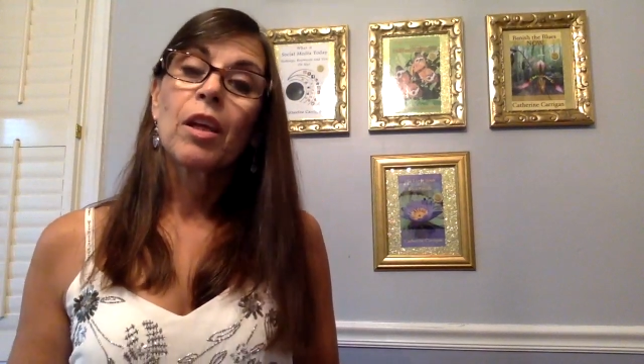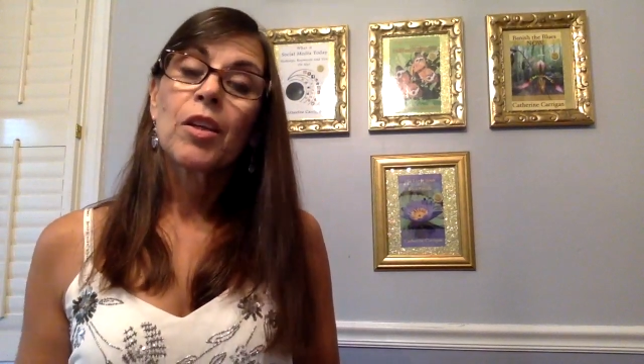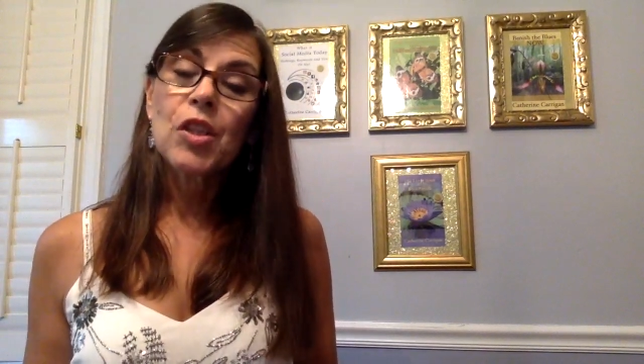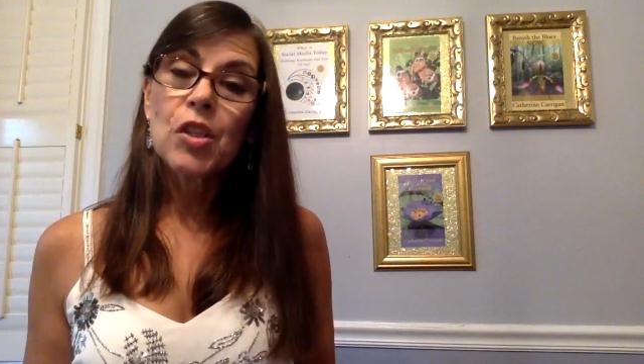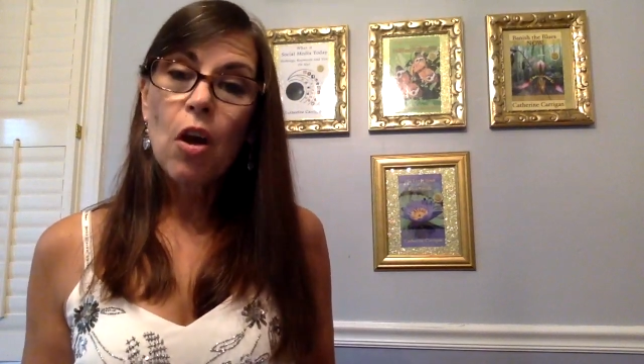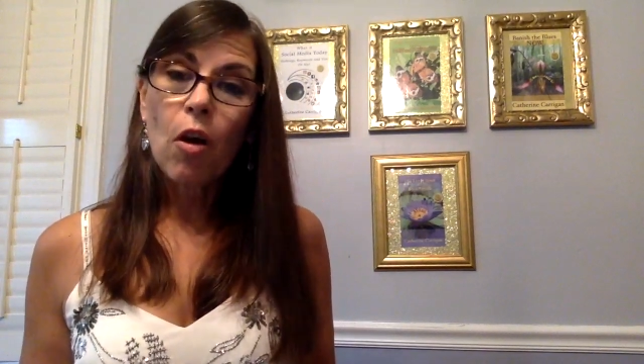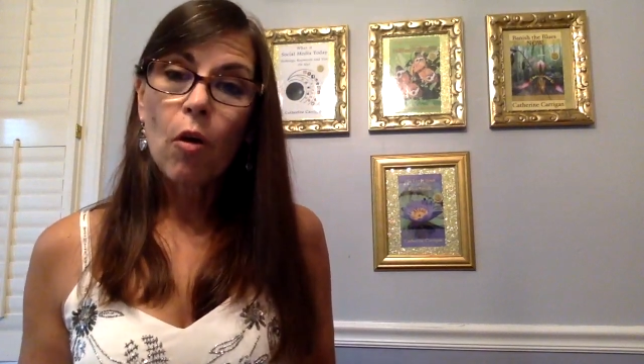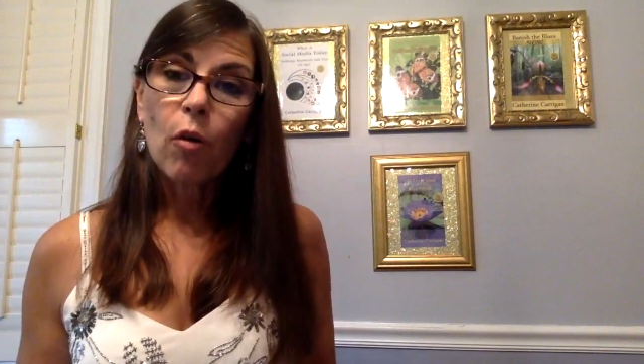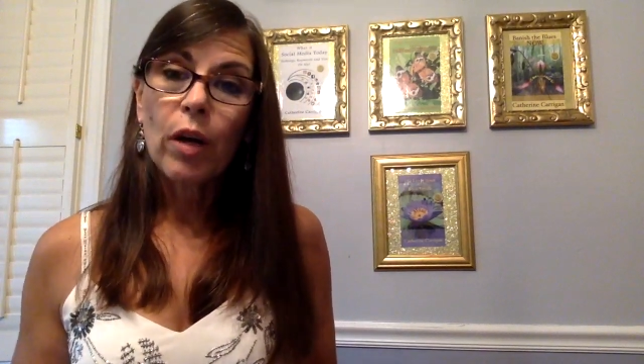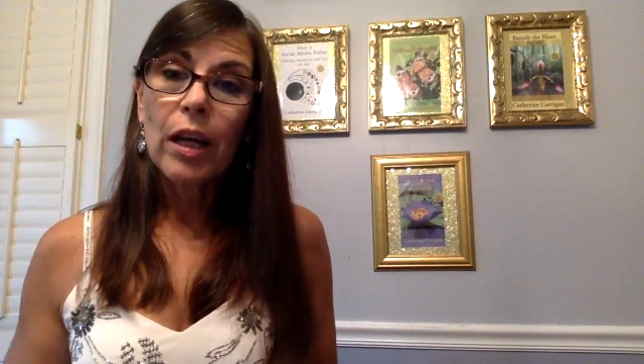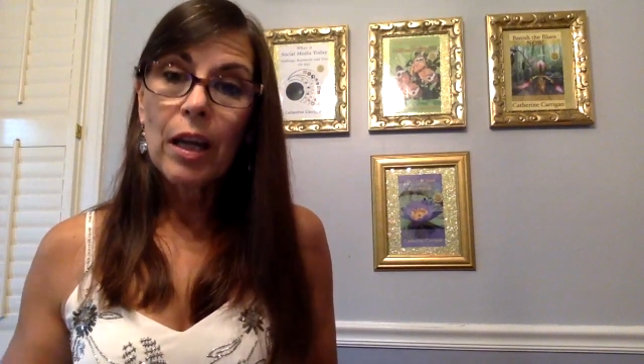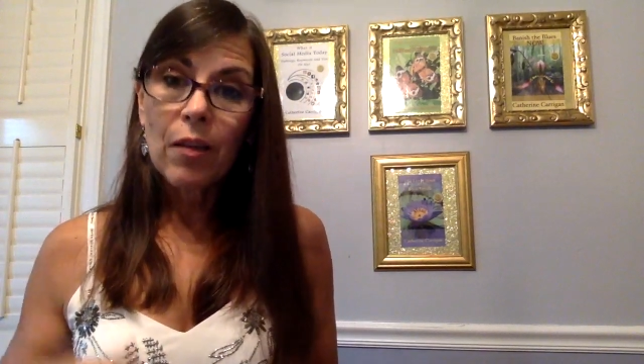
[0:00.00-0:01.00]

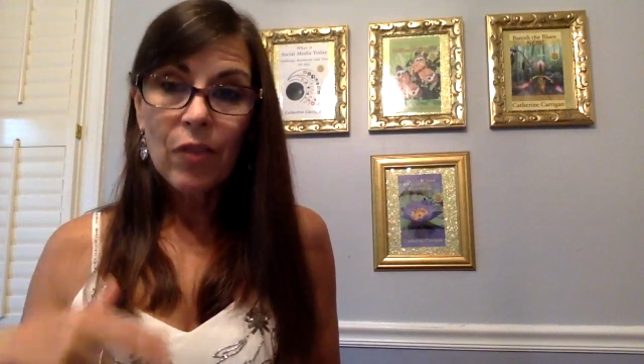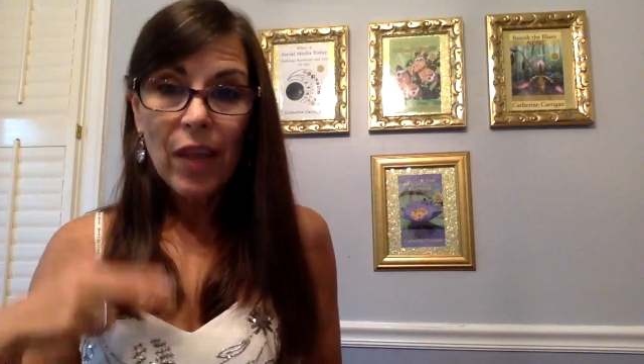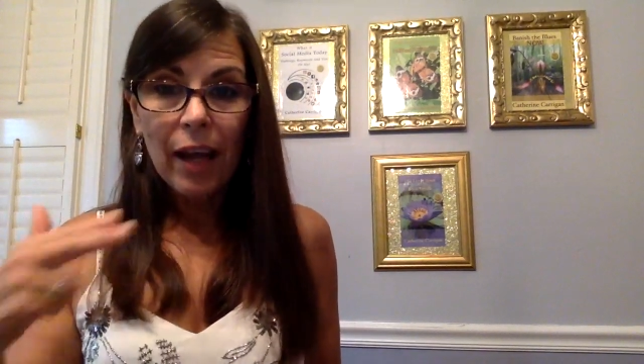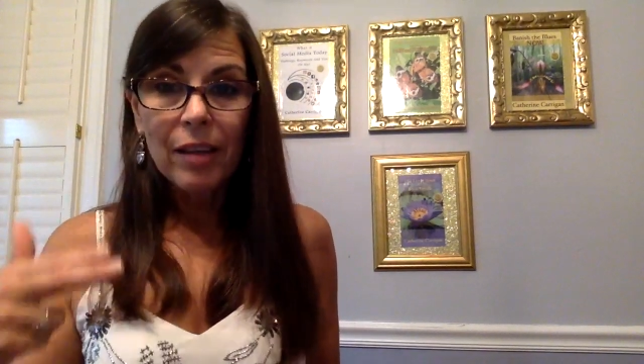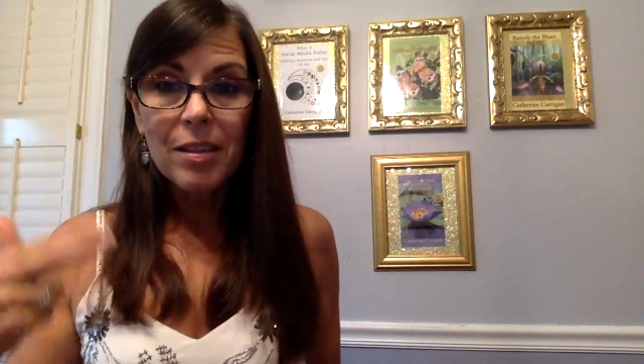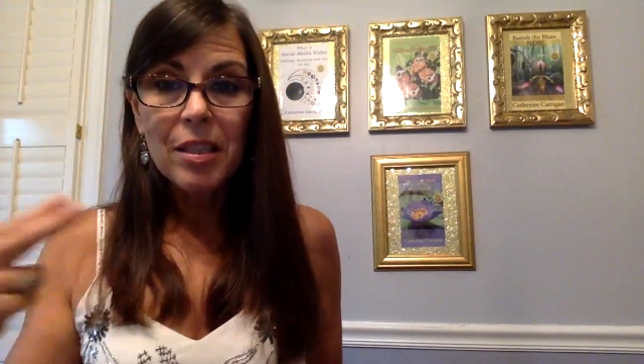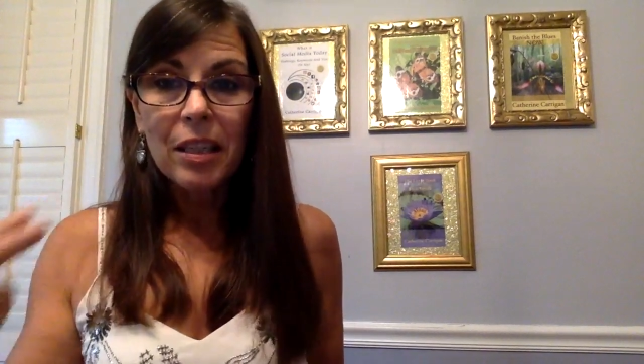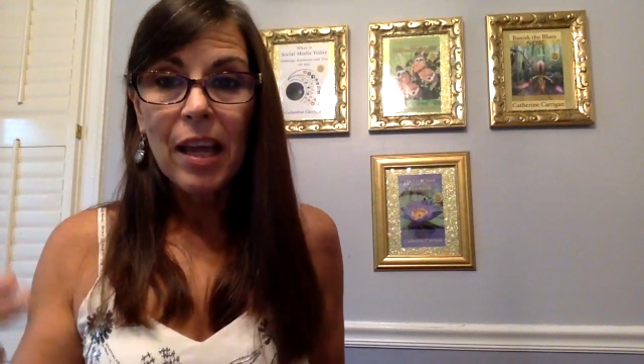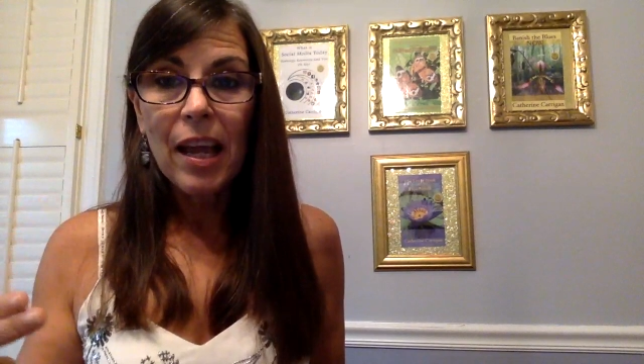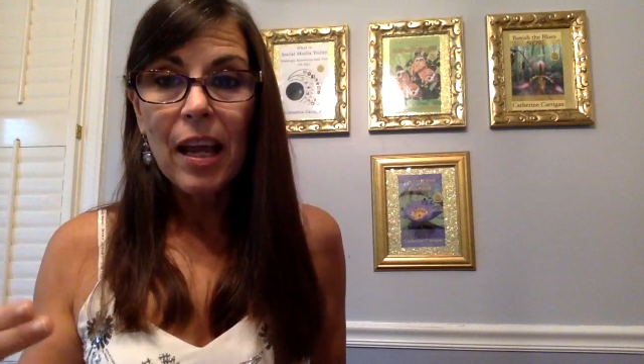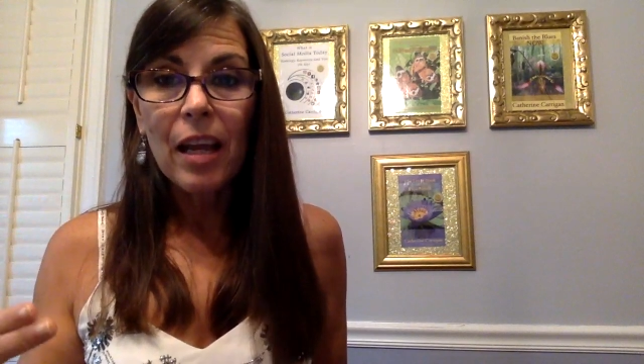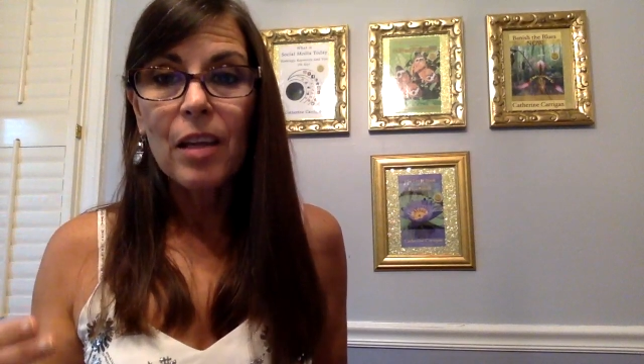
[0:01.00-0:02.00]
So if that's the
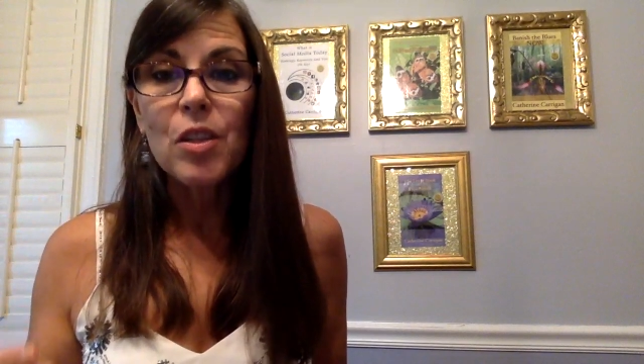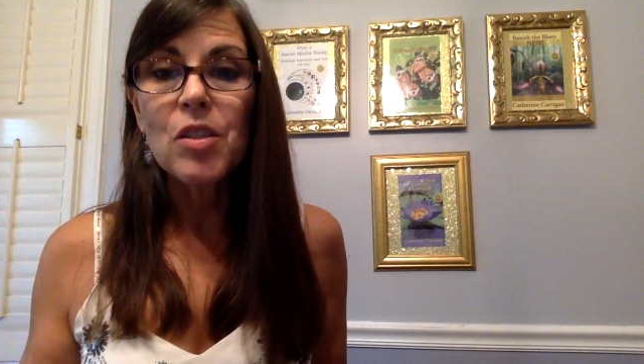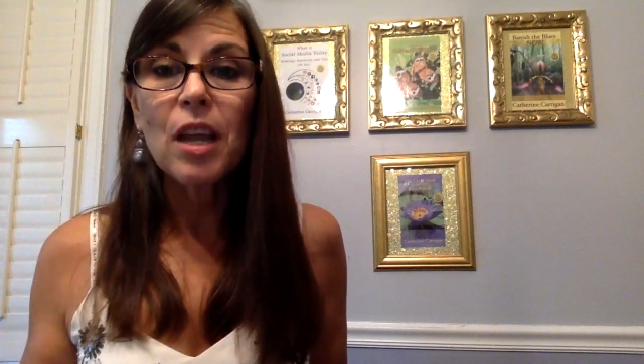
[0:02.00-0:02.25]
case,